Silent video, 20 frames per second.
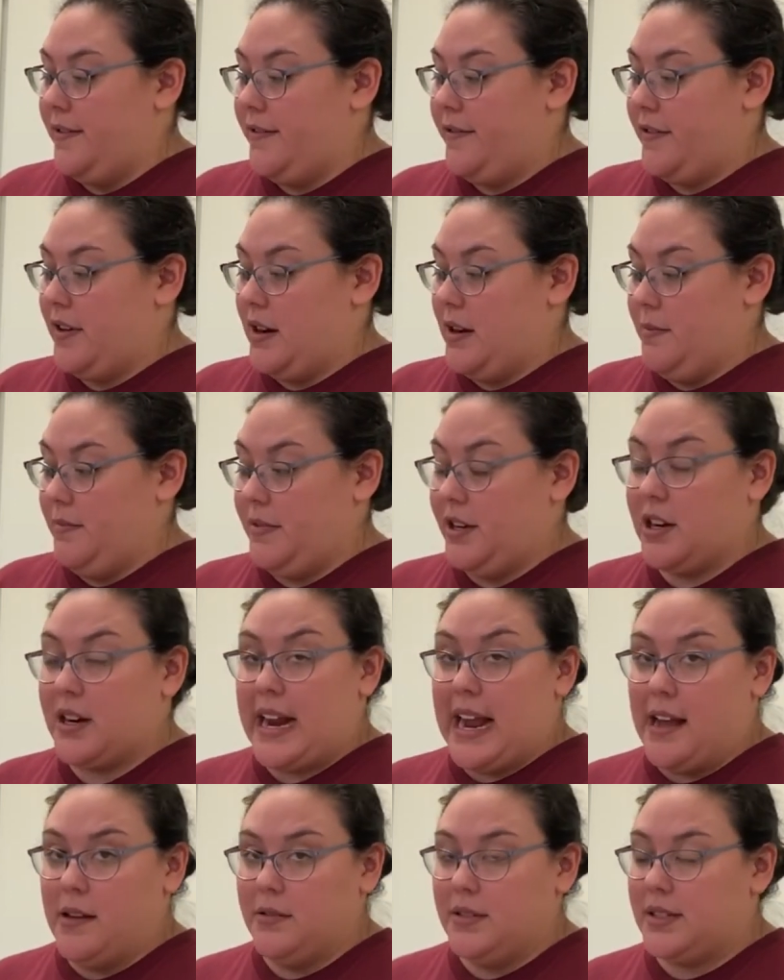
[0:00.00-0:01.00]
from your
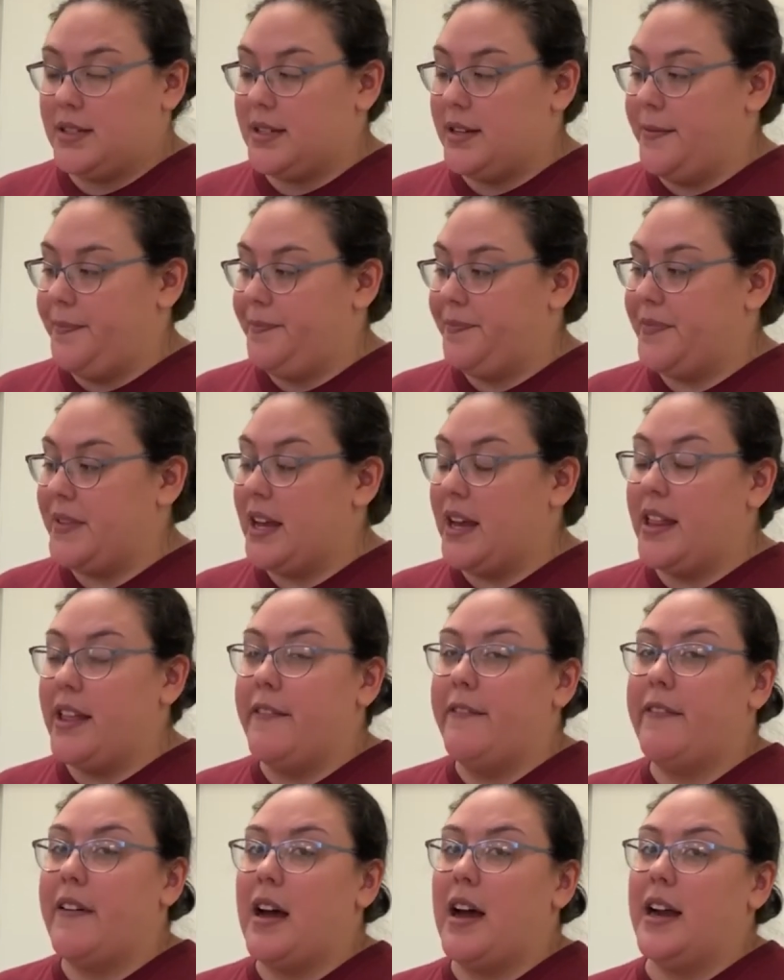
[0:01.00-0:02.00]
counts, and then
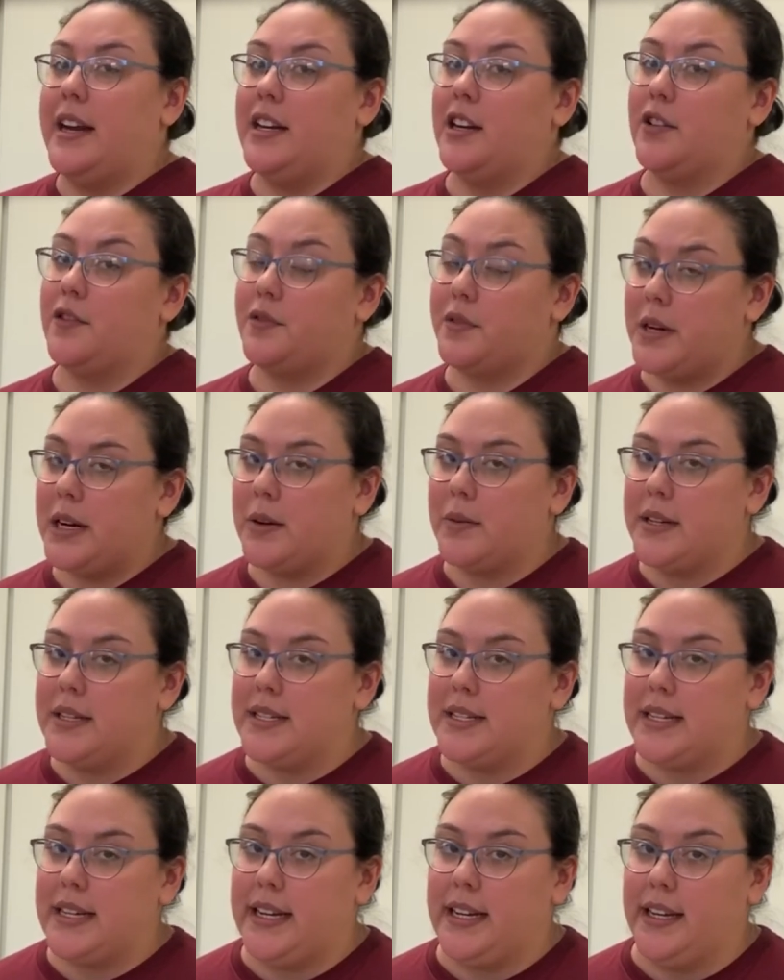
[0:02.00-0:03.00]
find your
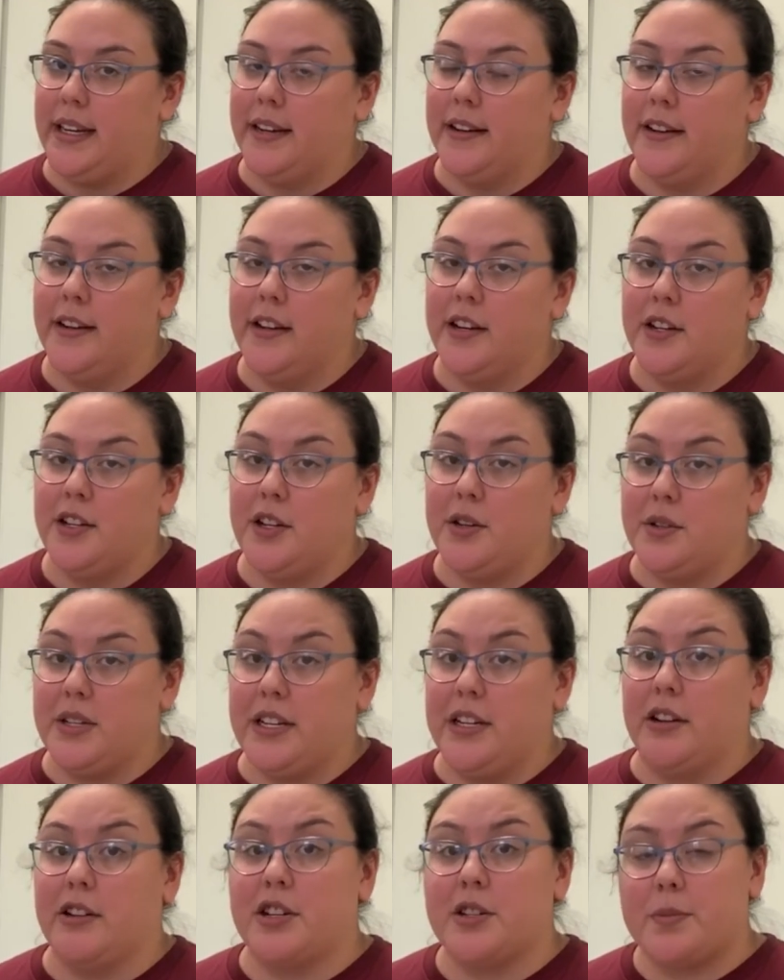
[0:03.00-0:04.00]
frequency
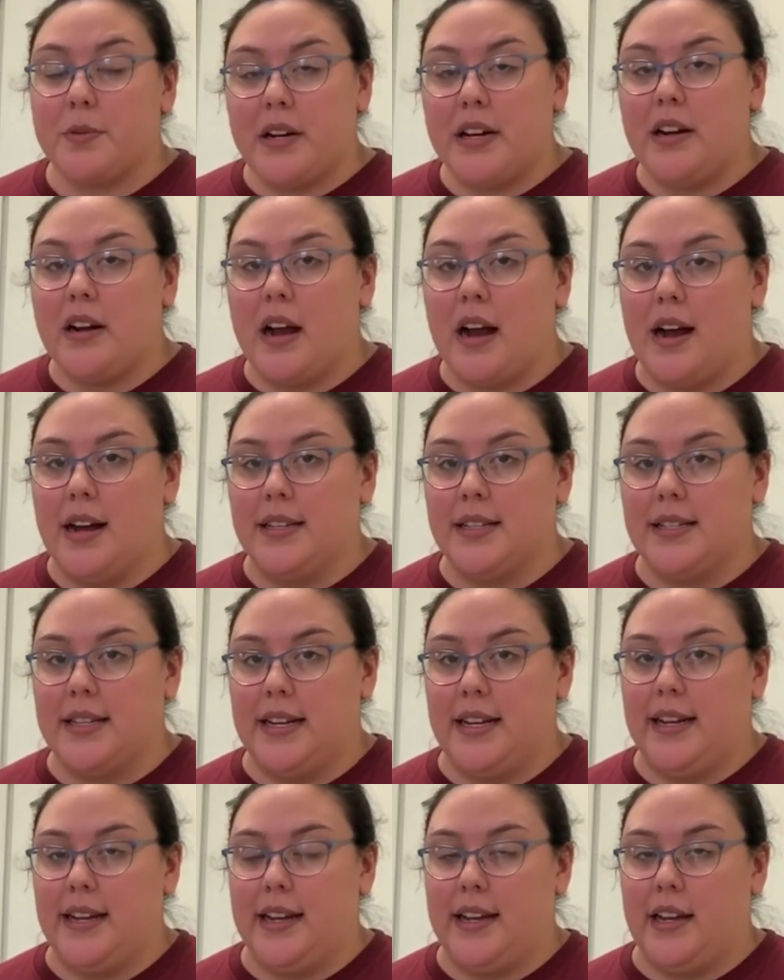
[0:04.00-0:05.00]
using your spring
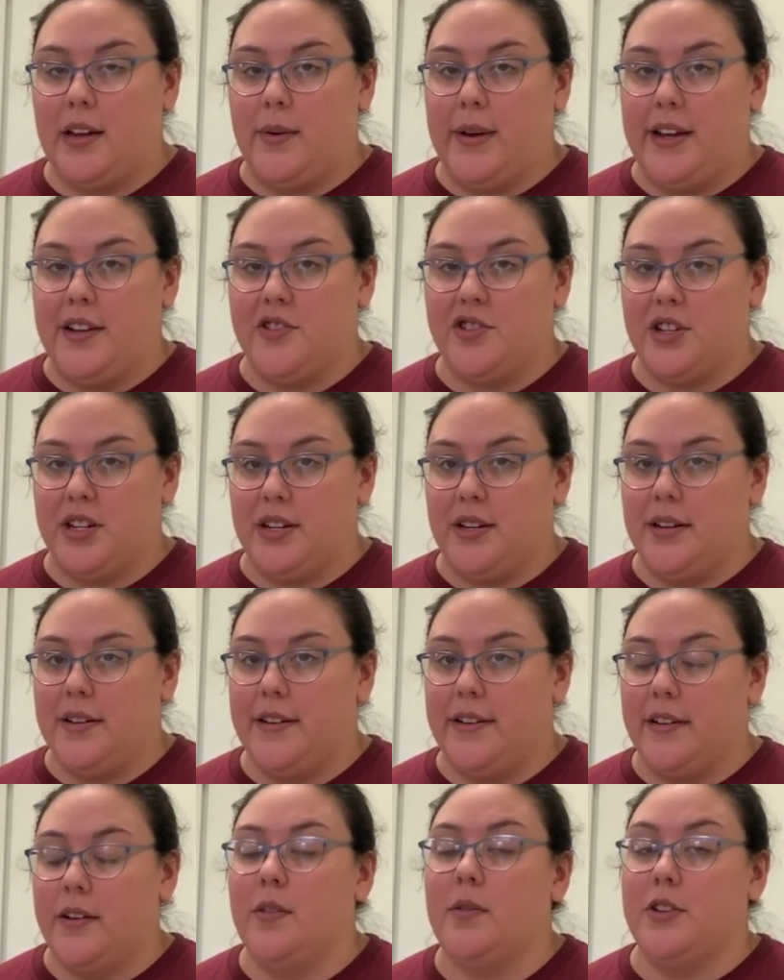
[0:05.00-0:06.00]
constant equation,
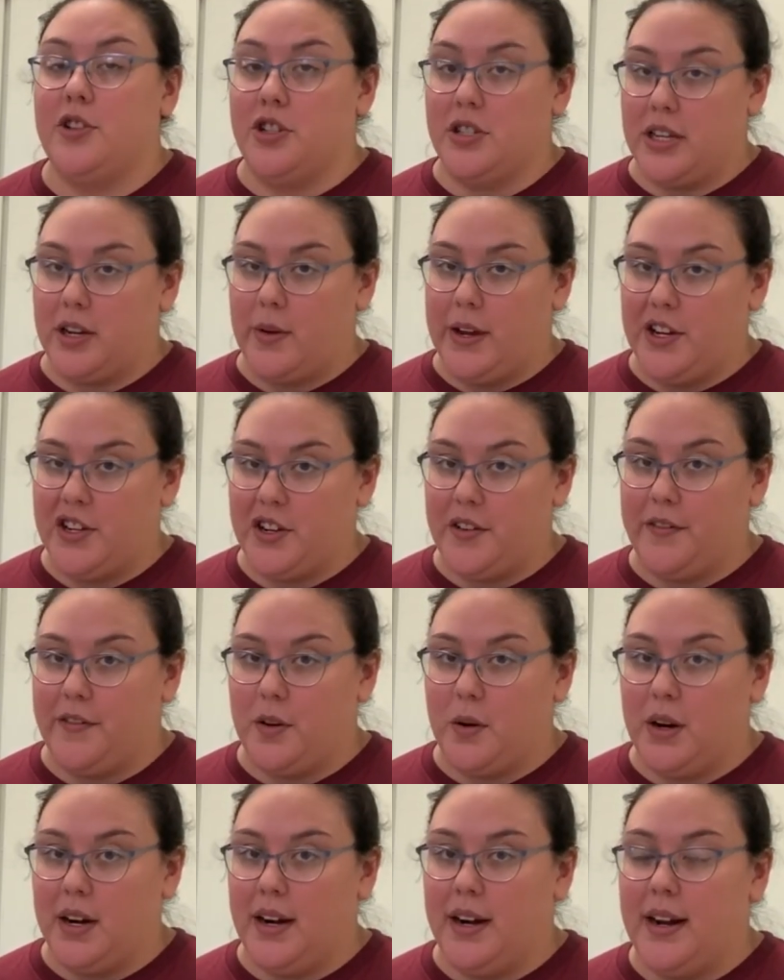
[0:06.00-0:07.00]
which is equation
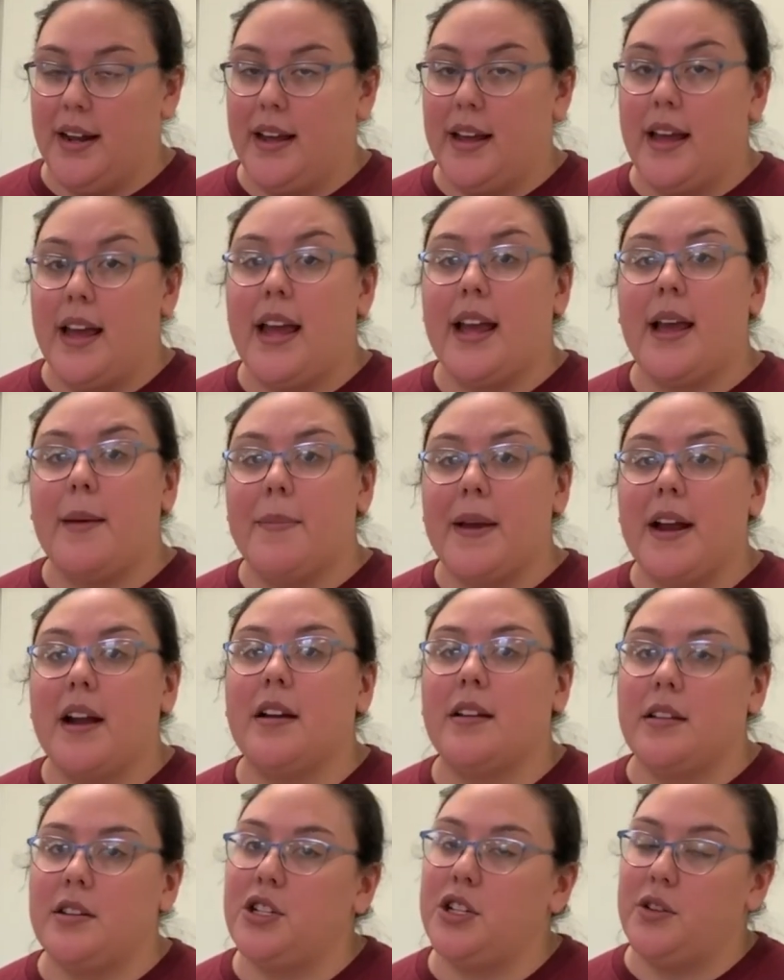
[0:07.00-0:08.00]
4, and
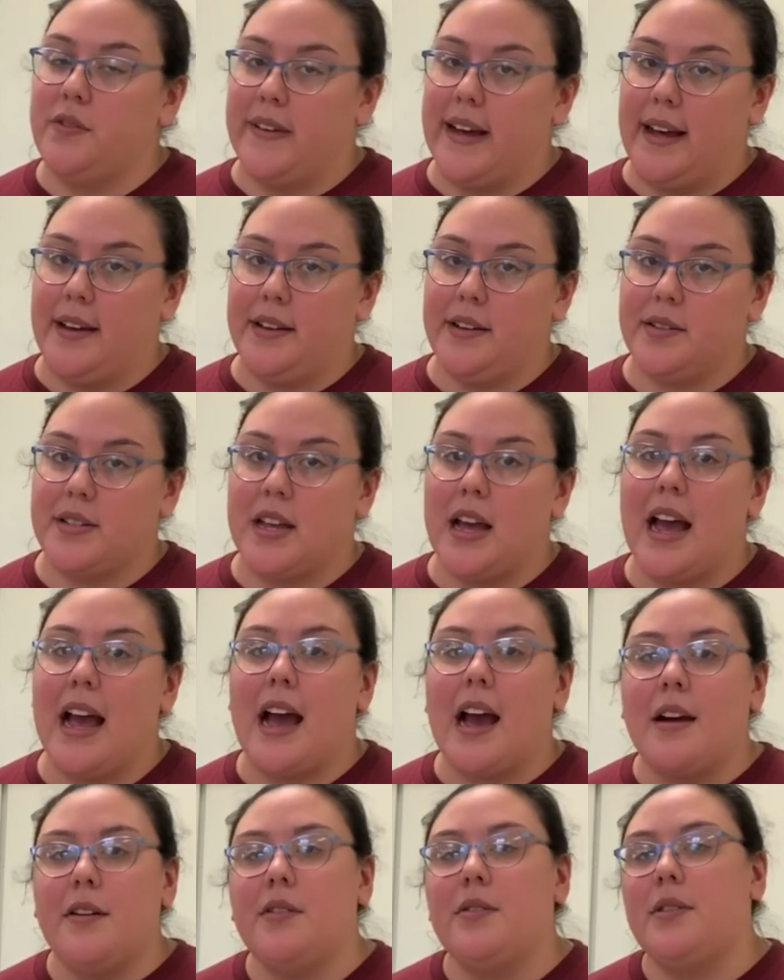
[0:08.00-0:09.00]
compare the two values.
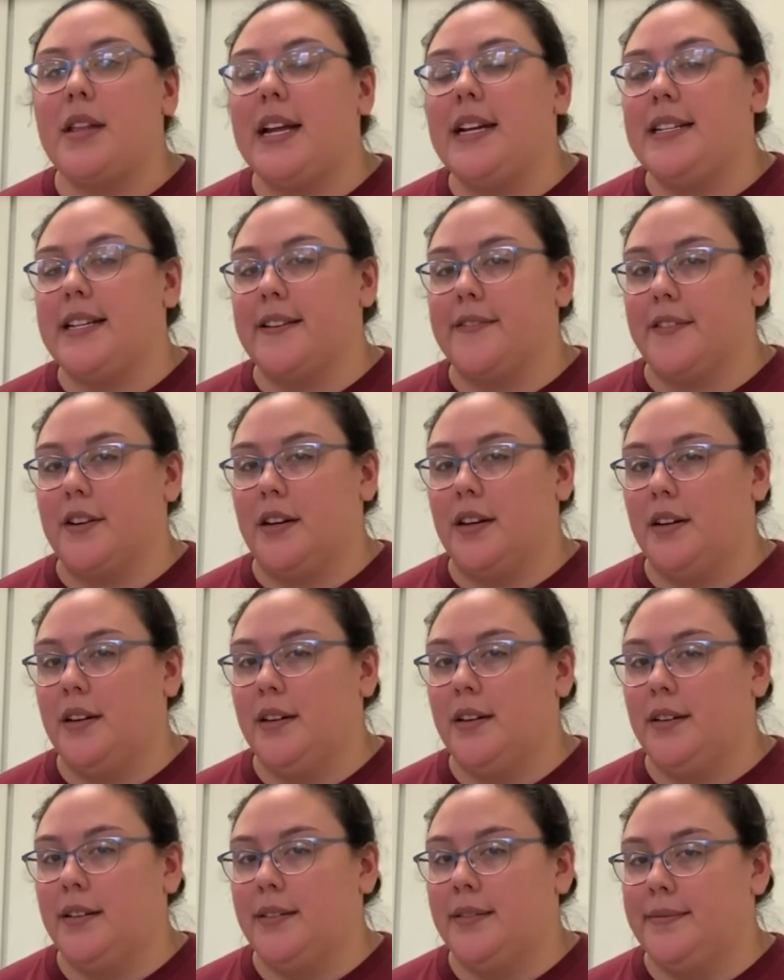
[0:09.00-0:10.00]
How do they differ?
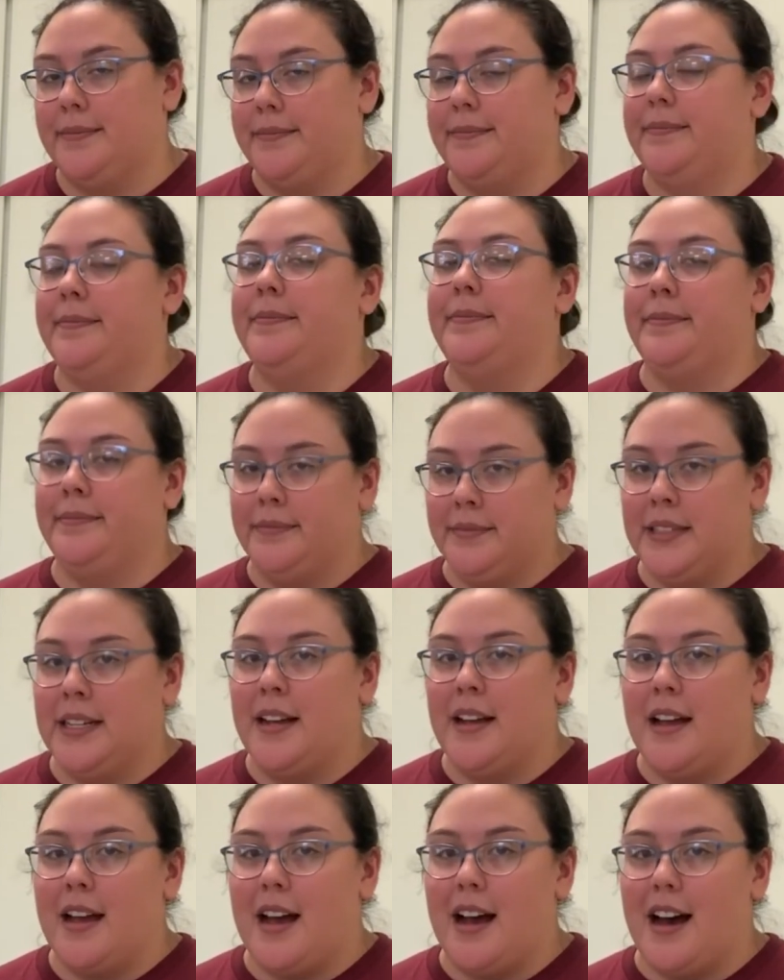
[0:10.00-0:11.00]

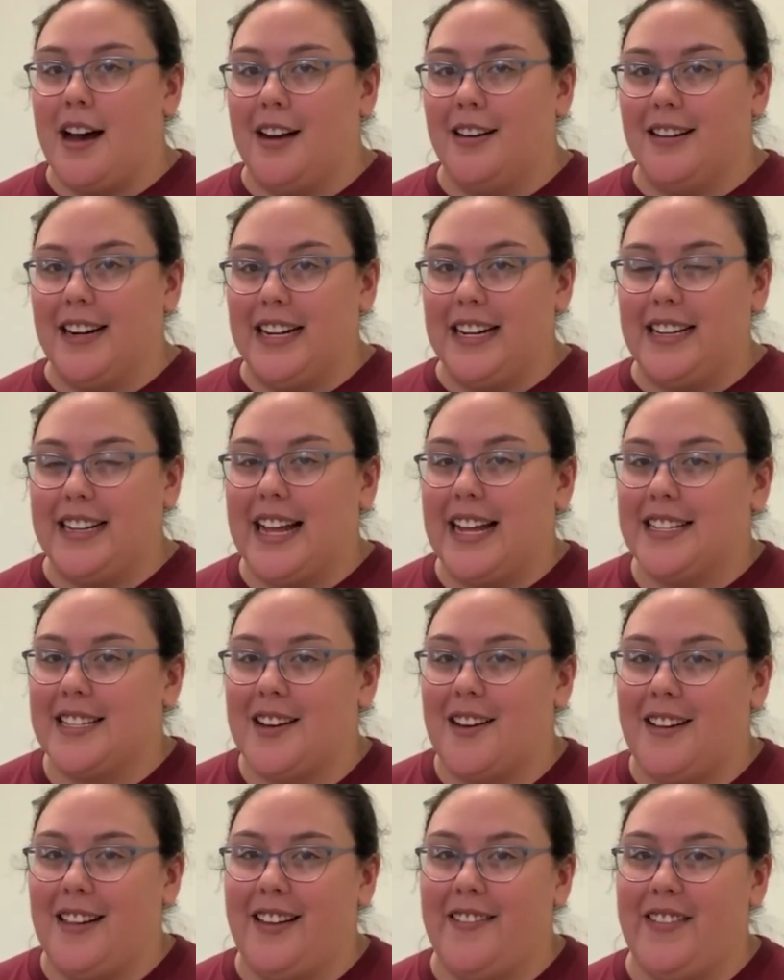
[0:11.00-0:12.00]
Alrighty, that's
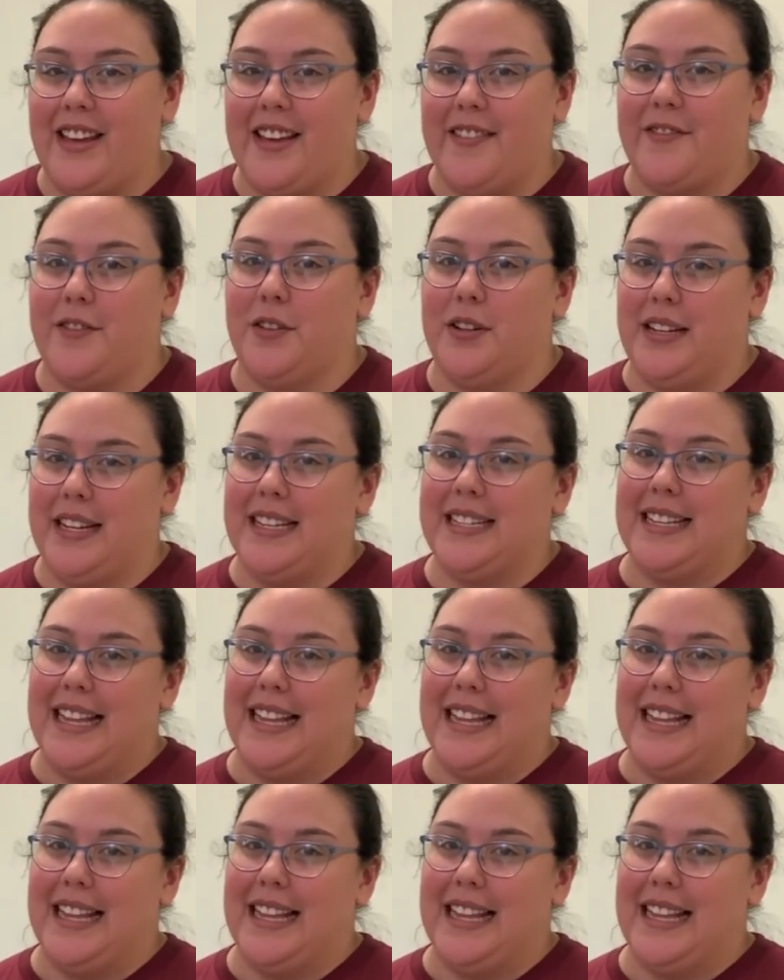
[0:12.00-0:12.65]
all of it for this